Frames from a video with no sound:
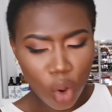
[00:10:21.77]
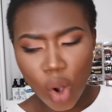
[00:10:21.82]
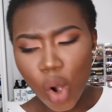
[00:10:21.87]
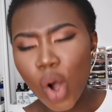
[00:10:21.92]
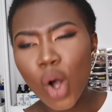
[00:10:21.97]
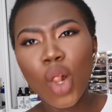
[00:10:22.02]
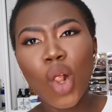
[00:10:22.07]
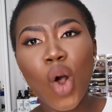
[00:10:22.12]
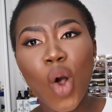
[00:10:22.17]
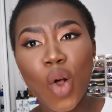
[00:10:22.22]

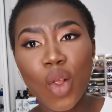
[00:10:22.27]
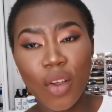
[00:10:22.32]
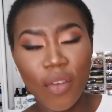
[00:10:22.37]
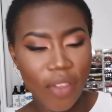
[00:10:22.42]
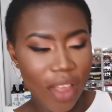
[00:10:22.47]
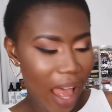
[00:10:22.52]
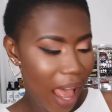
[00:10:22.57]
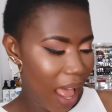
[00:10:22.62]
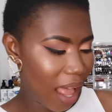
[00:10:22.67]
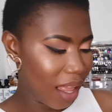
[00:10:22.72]
call all
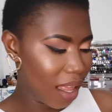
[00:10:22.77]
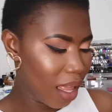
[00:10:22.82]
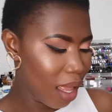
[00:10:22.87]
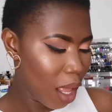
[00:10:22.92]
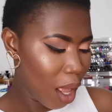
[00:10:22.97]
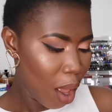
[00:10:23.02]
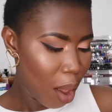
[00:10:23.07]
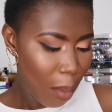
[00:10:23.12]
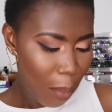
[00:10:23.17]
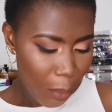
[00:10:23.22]
of that,
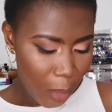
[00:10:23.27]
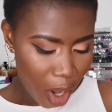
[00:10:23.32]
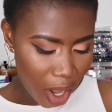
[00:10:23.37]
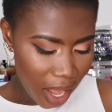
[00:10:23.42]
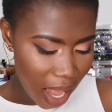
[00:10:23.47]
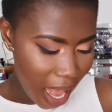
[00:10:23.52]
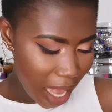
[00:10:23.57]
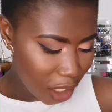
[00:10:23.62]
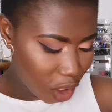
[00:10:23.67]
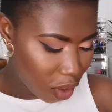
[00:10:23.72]

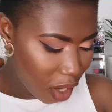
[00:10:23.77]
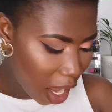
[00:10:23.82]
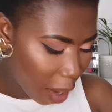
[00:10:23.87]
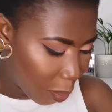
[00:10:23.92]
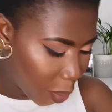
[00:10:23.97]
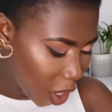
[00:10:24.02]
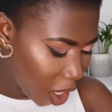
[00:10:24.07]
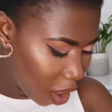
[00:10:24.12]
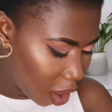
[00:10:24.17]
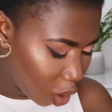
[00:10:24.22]
but yeah, so
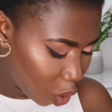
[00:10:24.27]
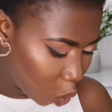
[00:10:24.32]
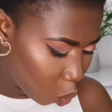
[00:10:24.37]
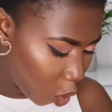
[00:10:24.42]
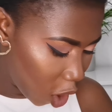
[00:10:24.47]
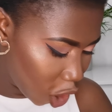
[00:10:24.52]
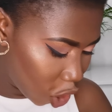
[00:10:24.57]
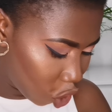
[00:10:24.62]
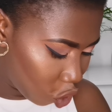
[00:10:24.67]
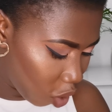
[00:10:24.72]
I picked
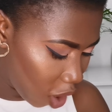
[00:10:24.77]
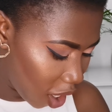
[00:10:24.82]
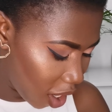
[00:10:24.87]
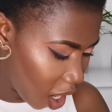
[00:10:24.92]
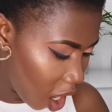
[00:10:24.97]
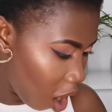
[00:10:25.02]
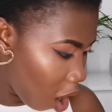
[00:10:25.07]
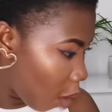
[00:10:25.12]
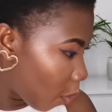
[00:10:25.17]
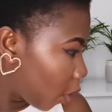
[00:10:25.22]
this waist
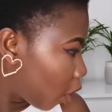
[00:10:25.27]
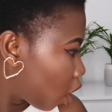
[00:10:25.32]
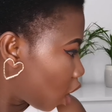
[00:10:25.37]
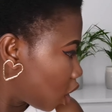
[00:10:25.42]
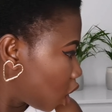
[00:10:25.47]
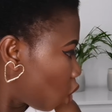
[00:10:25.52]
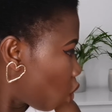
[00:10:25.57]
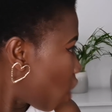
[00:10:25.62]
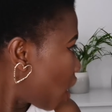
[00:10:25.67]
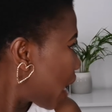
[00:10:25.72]
trainer up
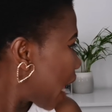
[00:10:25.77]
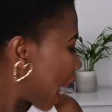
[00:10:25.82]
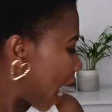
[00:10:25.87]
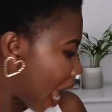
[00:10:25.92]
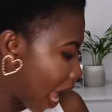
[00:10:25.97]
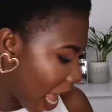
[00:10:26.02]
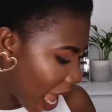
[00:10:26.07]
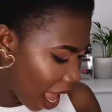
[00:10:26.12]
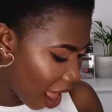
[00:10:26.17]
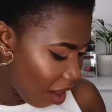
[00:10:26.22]
because the one I
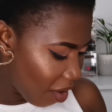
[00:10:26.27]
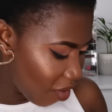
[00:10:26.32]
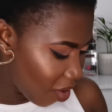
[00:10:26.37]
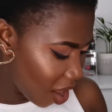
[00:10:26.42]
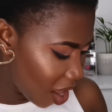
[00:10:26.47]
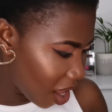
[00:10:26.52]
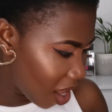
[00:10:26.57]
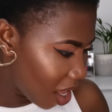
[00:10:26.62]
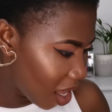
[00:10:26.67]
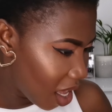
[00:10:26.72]

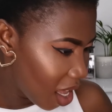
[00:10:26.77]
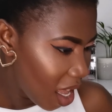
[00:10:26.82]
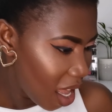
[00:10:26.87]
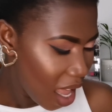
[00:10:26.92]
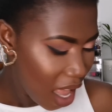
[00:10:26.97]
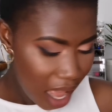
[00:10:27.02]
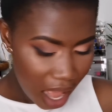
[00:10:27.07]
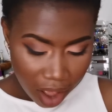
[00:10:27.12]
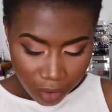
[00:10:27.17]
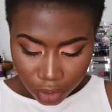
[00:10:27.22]

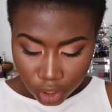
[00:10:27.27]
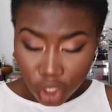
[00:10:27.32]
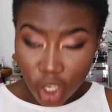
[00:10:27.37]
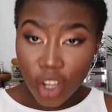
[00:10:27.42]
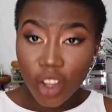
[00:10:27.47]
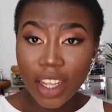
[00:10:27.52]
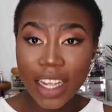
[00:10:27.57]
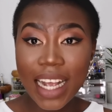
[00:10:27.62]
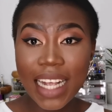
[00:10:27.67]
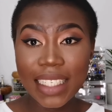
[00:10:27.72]
have, I've
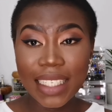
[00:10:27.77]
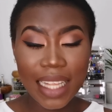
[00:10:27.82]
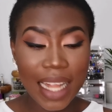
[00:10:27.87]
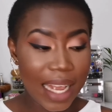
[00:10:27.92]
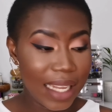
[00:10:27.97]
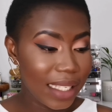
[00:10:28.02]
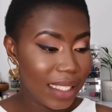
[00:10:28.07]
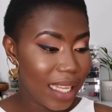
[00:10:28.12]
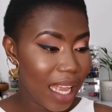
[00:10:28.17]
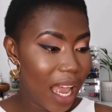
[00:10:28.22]
shown you guys the
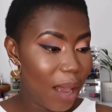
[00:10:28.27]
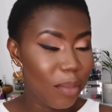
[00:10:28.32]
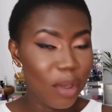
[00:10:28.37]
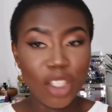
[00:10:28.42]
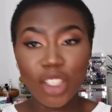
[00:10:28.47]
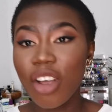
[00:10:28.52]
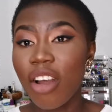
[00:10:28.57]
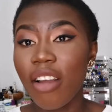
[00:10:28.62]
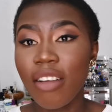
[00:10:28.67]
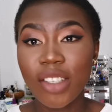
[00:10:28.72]
last time,
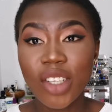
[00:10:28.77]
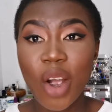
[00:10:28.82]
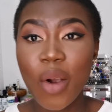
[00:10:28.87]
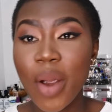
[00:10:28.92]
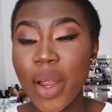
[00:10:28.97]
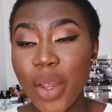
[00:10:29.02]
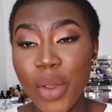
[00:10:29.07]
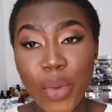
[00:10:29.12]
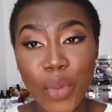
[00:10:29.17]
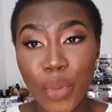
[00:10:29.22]
it's
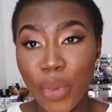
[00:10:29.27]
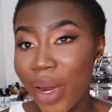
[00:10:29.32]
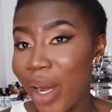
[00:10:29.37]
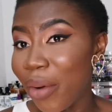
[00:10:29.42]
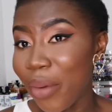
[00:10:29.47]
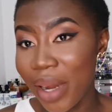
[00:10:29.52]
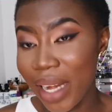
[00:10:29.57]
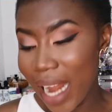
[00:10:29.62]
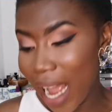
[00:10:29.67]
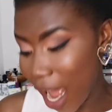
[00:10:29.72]
already
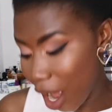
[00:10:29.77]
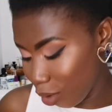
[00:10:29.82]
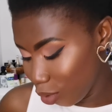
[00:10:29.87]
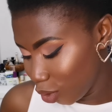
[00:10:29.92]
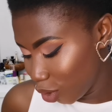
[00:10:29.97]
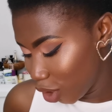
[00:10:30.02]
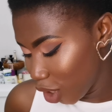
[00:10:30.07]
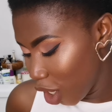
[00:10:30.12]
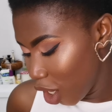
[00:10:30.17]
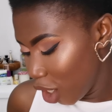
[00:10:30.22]
wearing
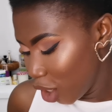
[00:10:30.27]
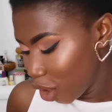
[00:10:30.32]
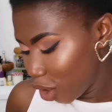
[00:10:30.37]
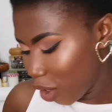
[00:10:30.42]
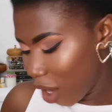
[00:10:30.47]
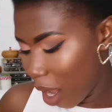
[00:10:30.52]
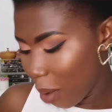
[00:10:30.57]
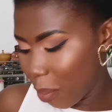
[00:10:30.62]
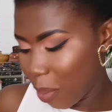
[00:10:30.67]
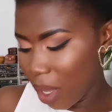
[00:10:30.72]
out.
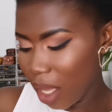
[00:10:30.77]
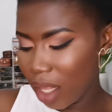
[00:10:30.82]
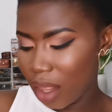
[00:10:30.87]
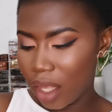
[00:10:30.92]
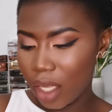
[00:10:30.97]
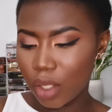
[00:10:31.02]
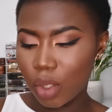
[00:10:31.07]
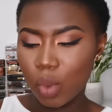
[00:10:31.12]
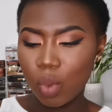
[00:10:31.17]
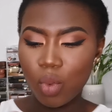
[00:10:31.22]
So I
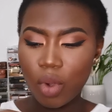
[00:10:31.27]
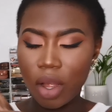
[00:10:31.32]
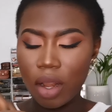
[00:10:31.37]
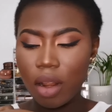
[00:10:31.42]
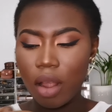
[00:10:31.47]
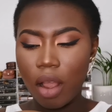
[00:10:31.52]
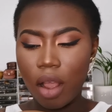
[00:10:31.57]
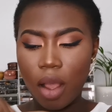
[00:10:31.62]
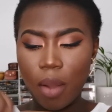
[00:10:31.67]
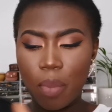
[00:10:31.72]
picked this
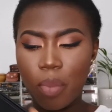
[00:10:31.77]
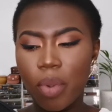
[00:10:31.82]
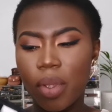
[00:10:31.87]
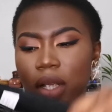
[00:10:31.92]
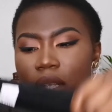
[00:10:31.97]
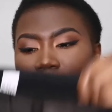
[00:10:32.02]
one up.